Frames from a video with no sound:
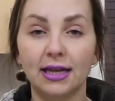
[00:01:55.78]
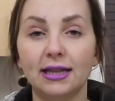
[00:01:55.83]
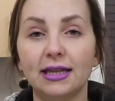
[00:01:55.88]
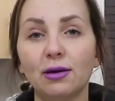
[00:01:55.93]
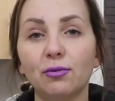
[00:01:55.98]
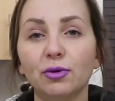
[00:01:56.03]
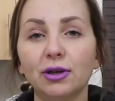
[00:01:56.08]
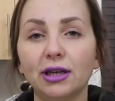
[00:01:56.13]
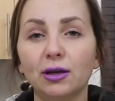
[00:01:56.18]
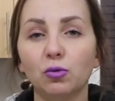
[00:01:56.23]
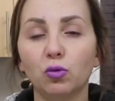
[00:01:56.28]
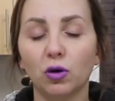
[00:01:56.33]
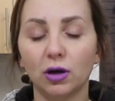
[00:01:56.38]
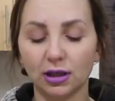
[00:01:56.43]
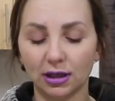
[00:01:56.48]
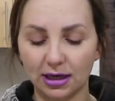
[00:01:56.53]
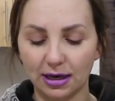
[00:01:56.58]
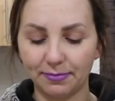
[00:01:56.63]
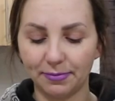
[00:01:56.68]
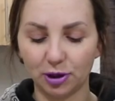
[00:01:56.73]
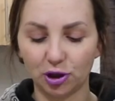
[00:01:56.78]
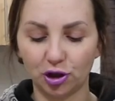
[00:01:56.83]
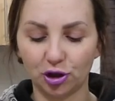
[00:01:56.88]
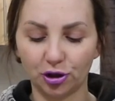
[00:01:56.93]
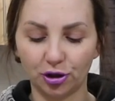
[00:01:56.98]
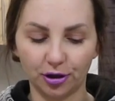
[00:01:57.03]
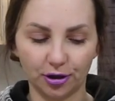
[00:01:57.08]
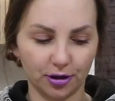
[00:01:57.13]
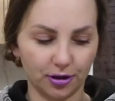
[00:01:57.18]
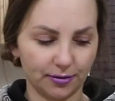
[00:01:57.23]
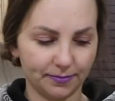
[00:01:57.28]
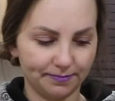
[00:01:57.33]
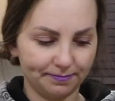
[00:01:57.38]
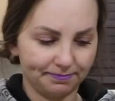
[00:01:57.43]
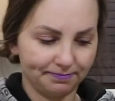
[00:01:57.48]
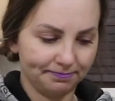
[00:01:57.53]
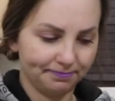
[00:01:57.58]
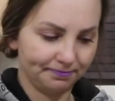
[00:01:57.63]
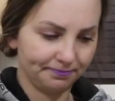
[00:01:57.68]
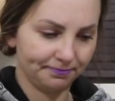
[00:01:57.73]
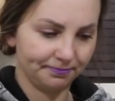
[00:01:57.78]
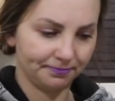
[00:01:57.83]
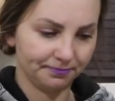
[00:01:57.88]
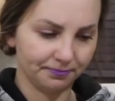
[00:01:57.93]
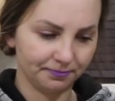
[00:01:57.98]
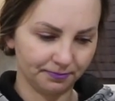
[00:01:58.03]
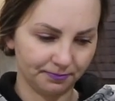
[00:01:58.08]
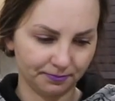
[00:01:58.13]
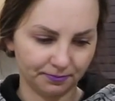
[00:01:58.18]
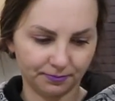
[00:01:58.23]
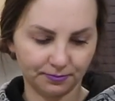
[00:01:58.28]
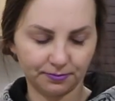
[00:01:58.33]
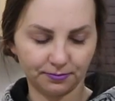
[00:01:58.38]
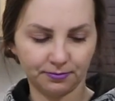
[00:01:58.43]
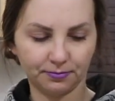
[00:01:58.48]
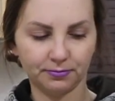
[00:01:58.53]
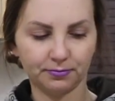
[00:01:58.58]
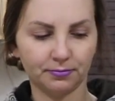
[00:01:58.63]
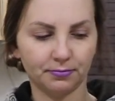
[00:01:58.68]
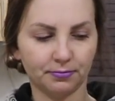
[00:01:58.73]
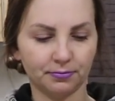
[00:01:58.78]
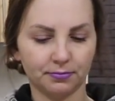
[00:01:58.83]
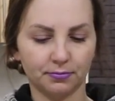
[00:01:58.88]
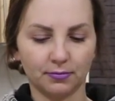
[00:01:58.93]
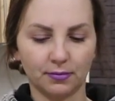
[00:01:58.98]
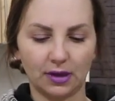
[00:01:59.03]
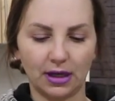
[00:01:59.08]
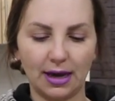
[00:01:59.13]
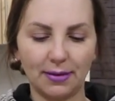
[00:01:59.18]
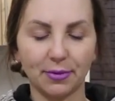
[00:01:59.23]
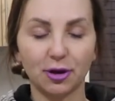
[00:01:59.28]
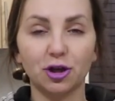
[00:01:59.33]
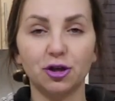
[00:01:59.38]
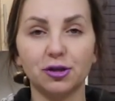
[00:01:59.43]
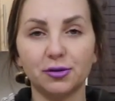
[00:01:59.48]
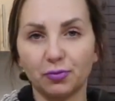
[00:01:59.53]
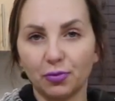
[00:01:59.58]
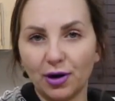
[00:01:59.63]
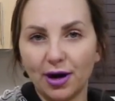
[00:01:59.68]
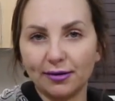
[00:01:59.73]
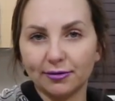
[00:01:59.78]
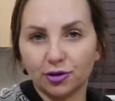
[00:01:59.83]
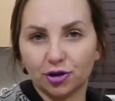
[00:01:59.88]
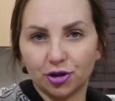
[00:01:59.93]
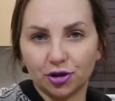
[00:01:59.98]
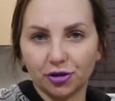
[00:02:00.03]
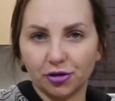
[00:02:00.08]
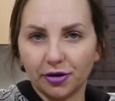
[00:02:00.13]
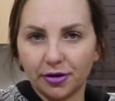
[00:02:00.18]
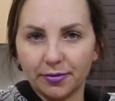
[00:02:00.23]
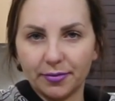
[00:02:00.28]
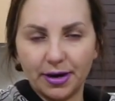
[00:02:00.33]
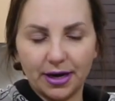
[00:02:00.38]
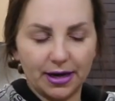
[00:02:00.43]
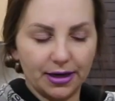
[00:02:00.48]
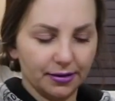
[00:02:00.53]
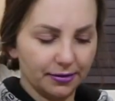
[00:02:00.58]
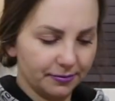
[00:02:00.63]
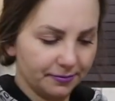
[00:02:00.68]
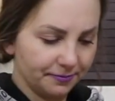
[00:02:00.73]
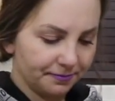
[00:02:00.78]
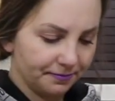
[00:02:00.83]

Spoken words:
Then we need 1 cup of sugar. I'm going to use brown sugar in mine.